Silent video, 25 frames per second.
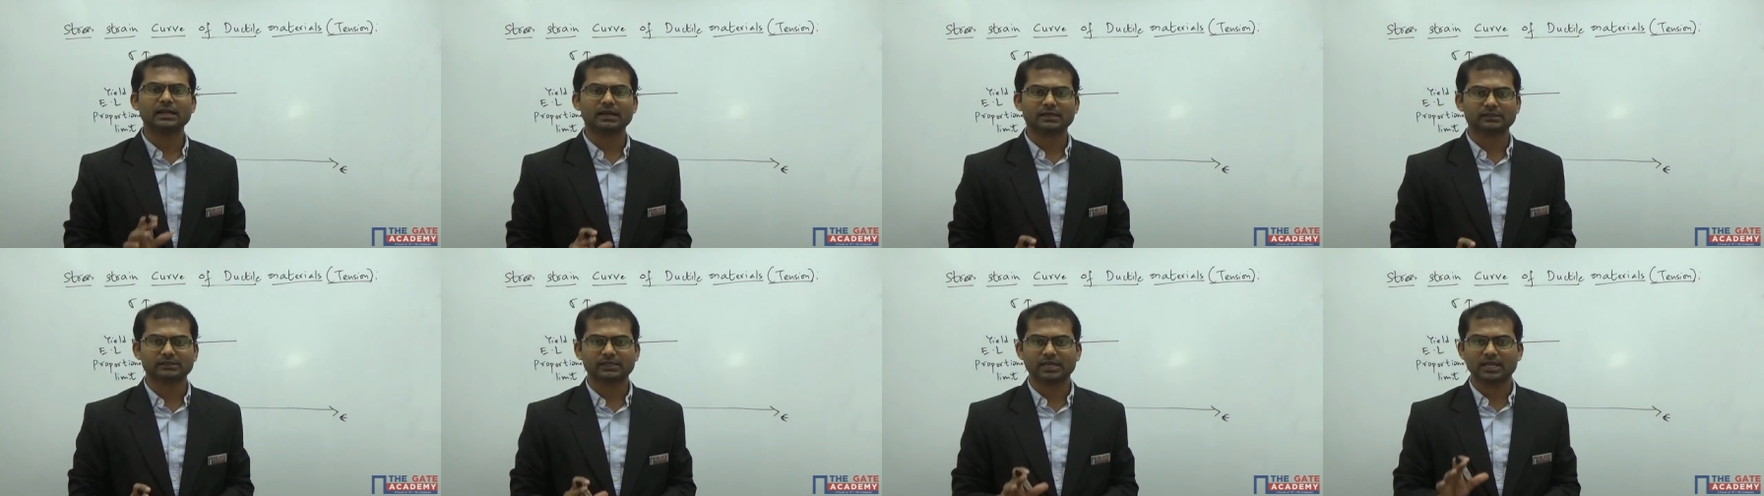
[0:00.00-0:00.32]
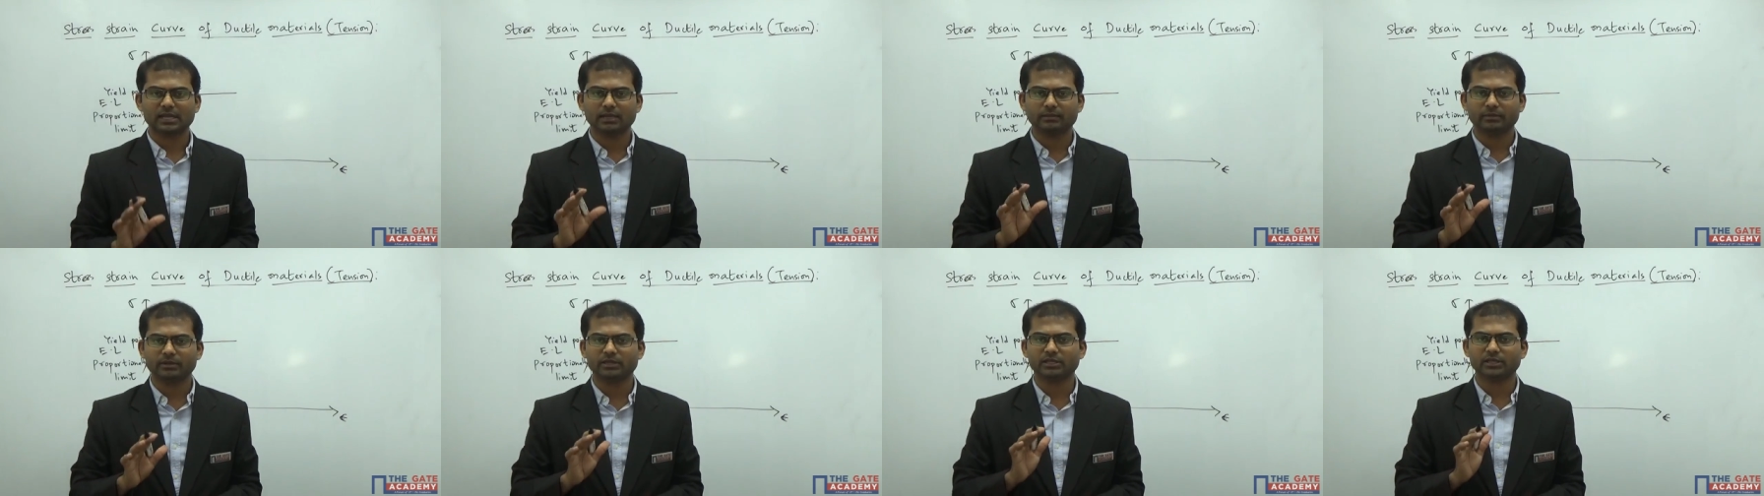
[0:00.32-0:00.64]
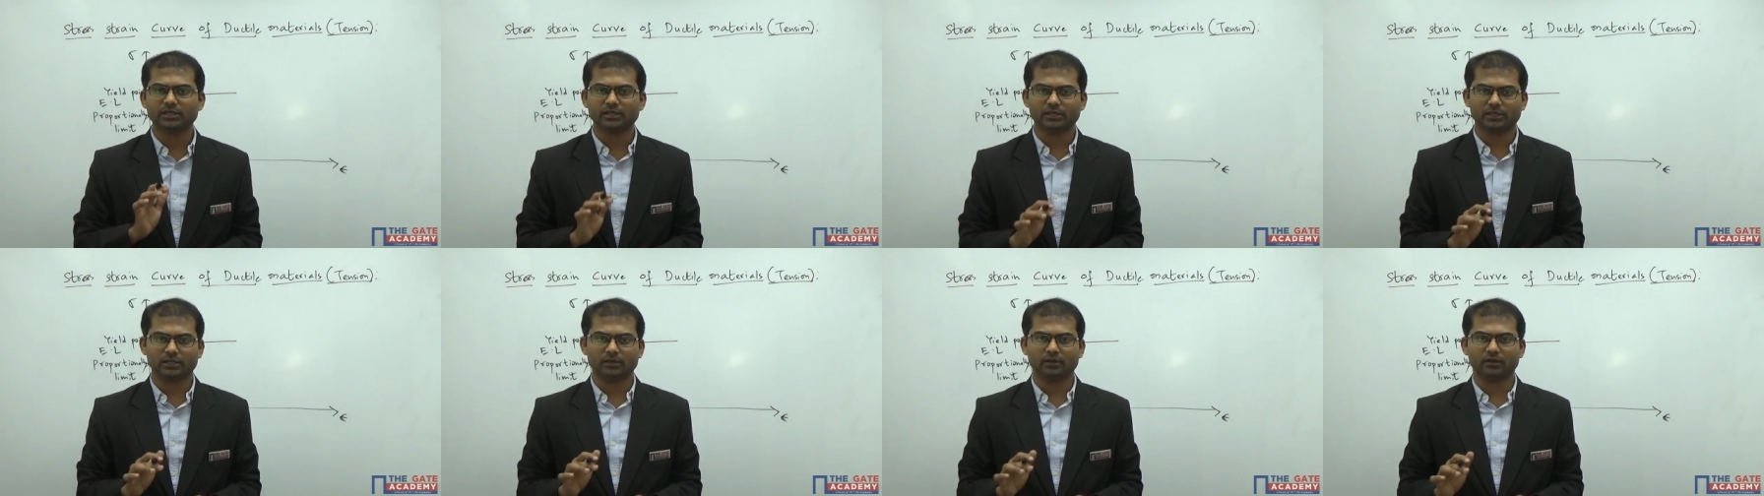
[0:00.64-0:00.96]
ductile
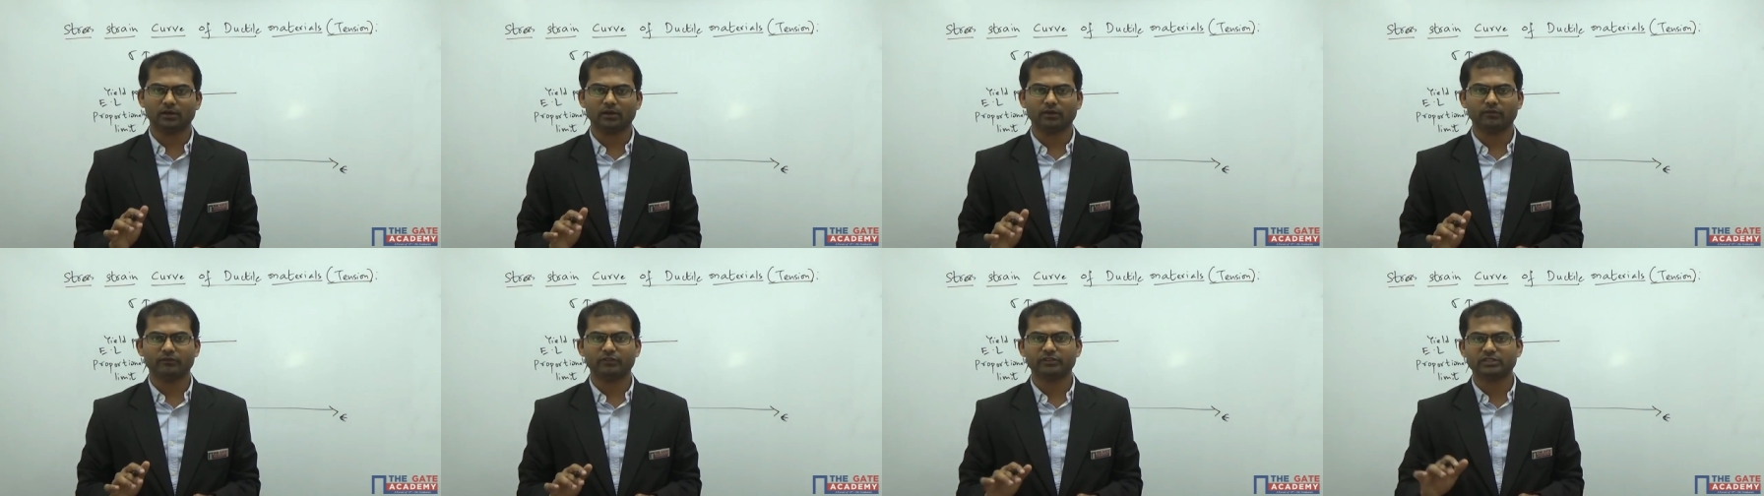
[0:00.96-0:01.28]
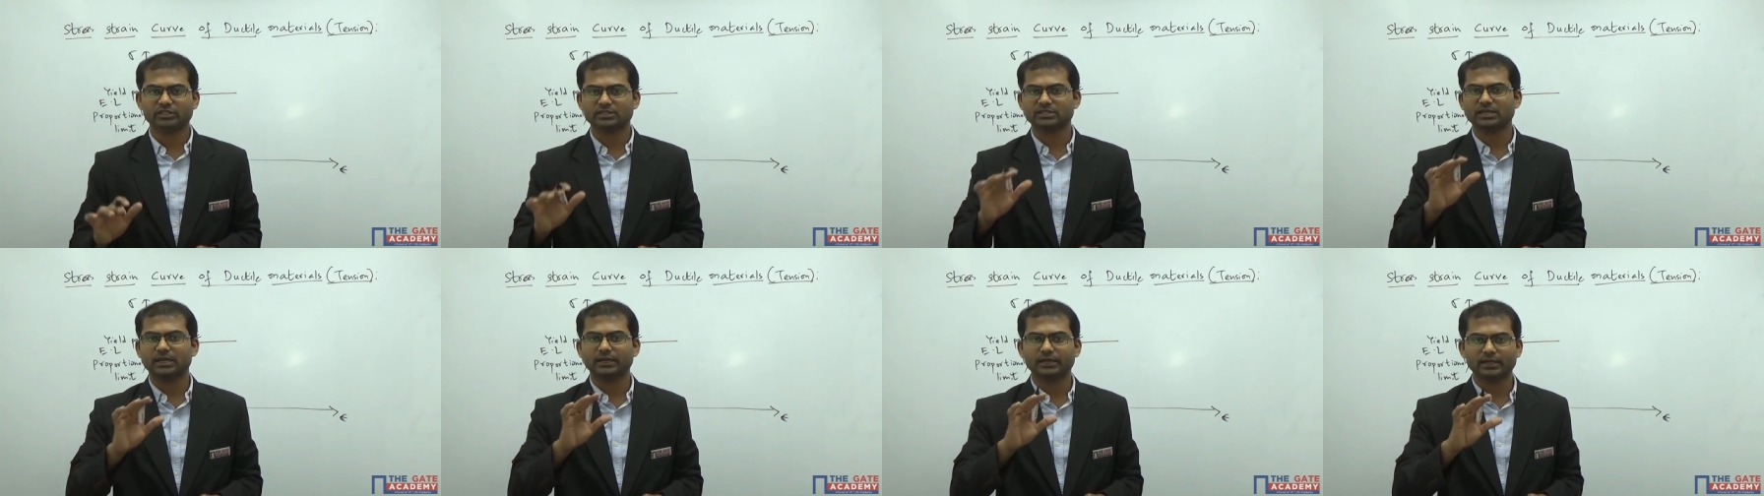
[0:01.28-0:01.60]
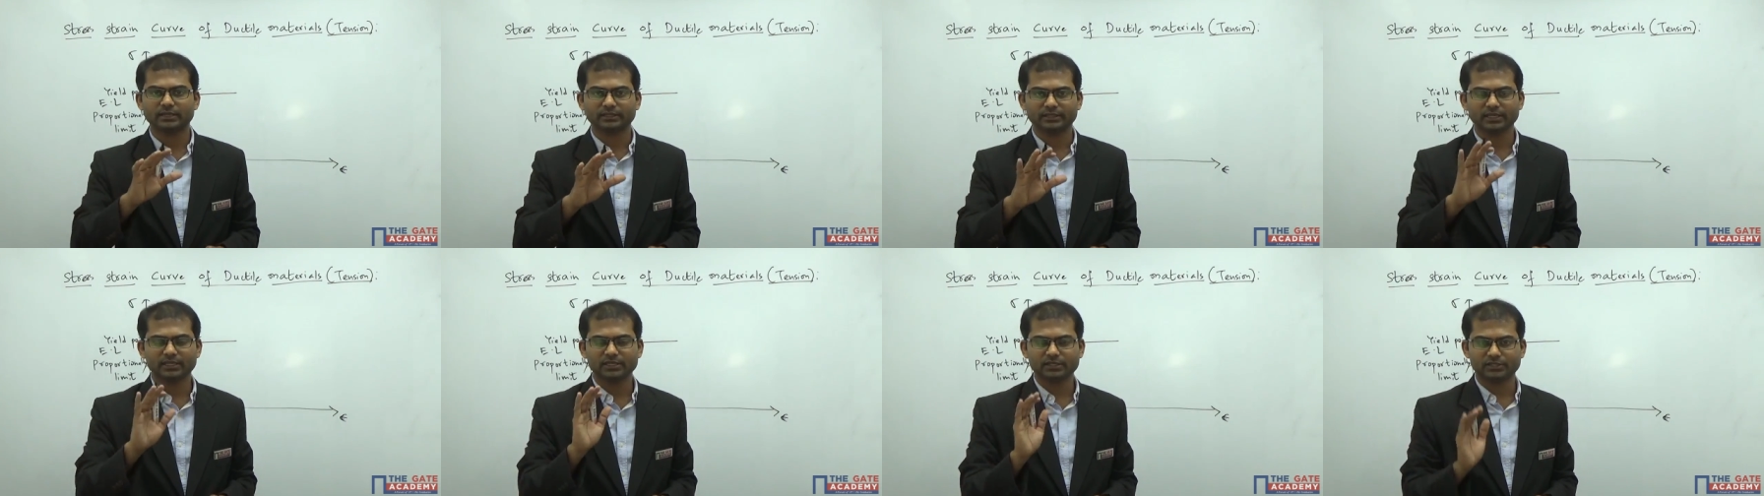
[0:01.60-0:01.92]
material, which is
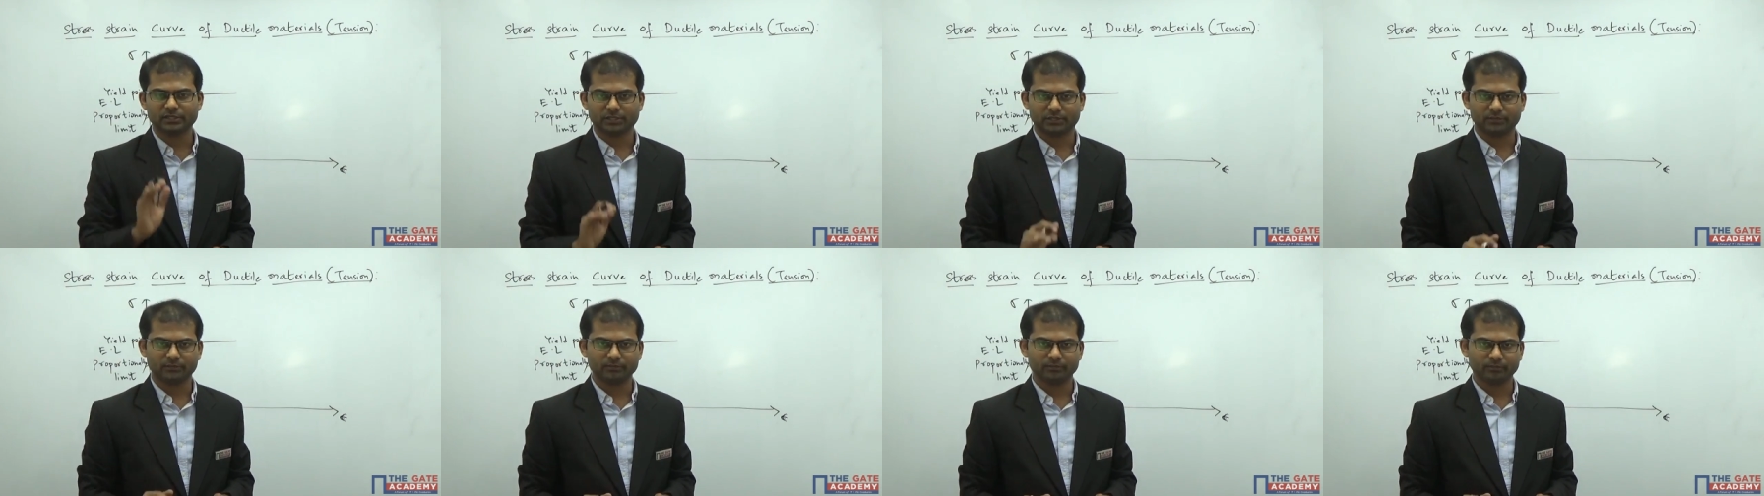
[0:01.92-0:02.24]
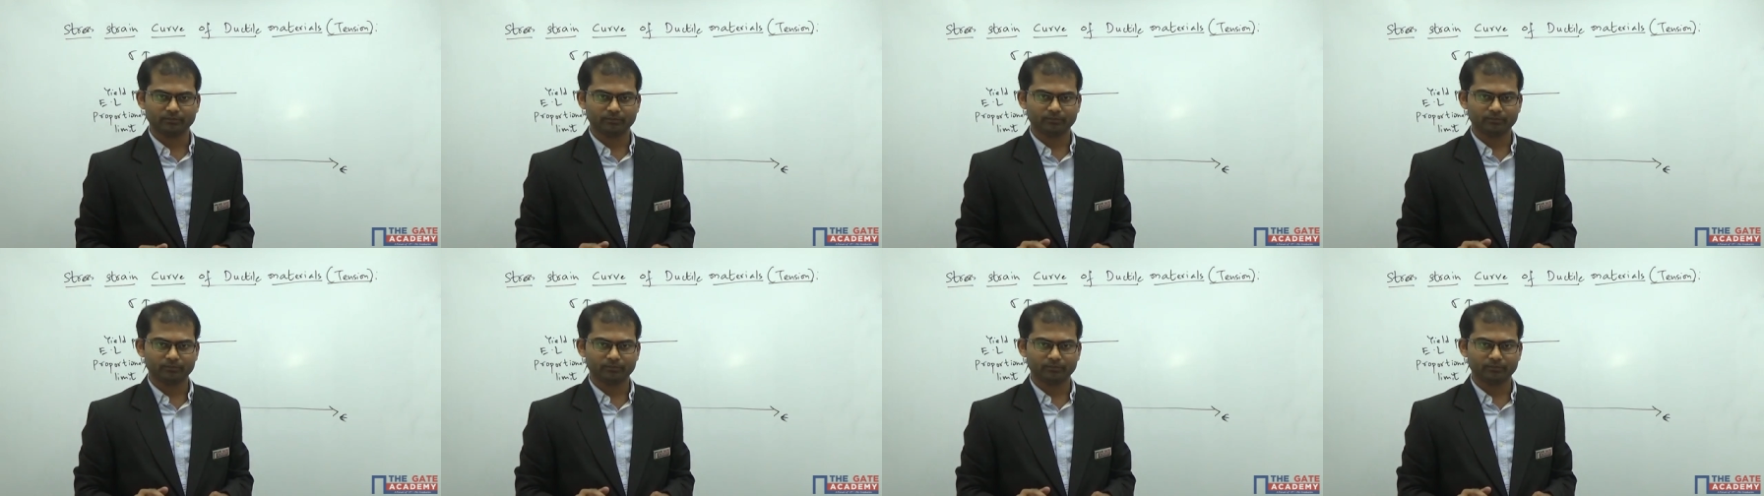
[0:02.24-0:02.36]
under tension.